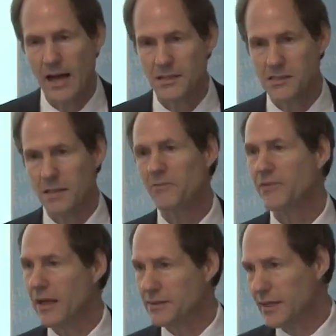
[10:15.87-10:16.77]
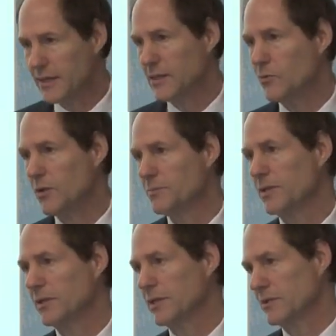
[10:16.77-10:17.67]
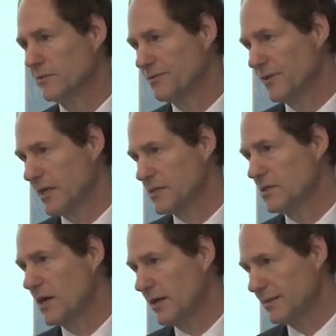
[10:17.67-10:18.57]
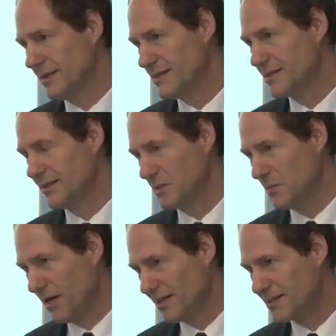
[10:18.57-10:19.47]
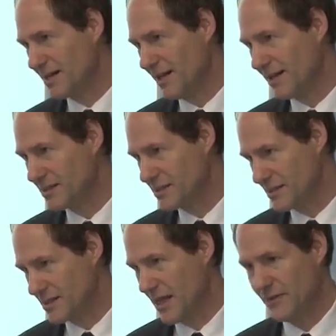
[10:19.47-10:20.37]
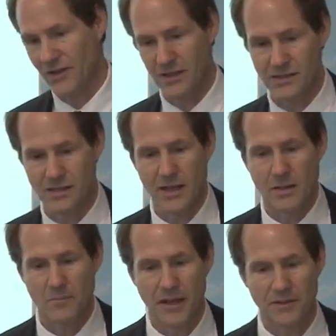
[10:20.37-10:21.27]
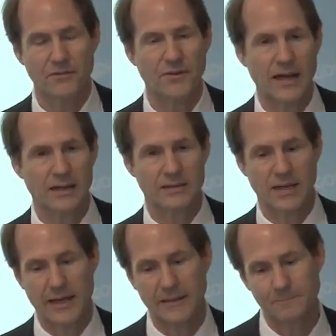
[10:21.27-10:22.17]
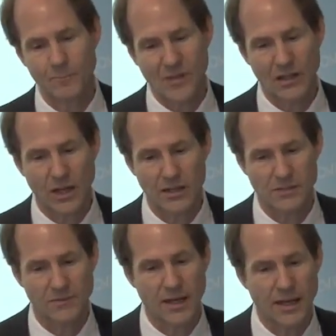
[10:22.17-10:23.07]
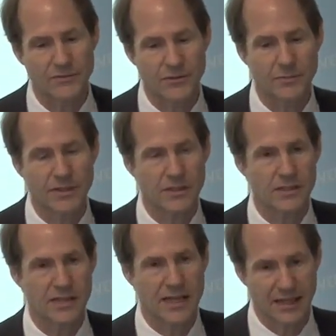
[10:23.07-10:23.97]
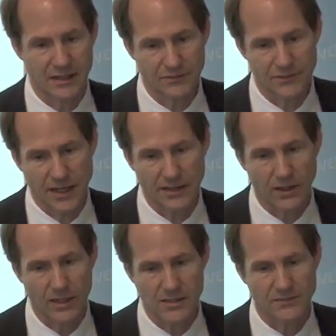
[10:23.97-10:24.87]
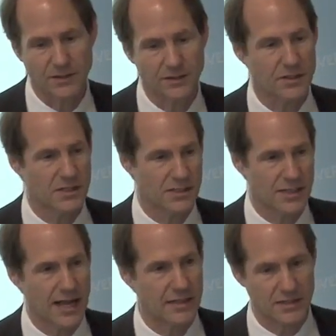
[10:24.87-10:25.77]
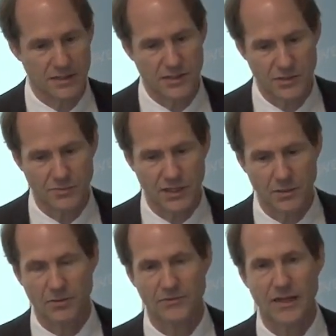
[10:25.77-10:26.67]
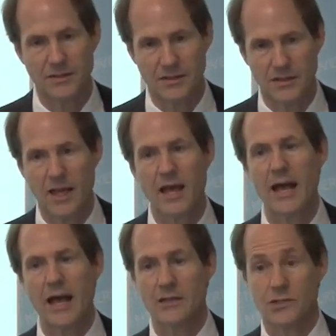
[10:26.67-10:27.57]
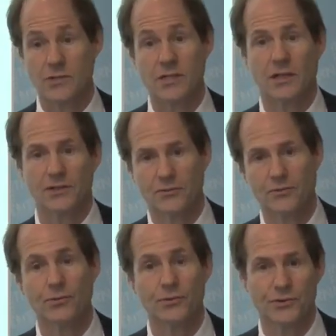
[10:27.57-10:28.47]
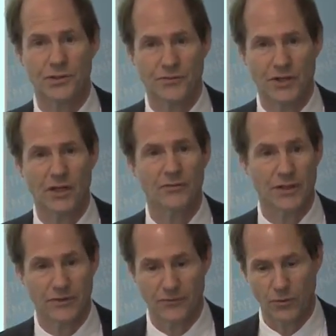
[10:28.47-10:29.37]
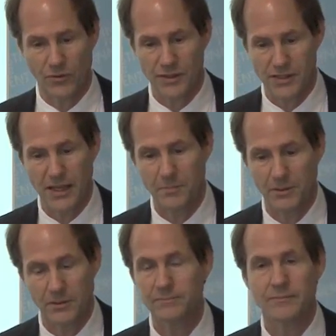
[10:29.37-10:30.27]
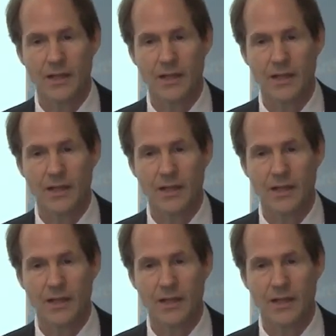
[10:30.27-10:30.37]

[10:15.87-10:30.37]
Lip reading: Some of that 91 billion reflects not easily monetized savings, but the fact that lots of lives are being saved and lots of illnesses and accidents are being prevented as a result of rules involving, for example,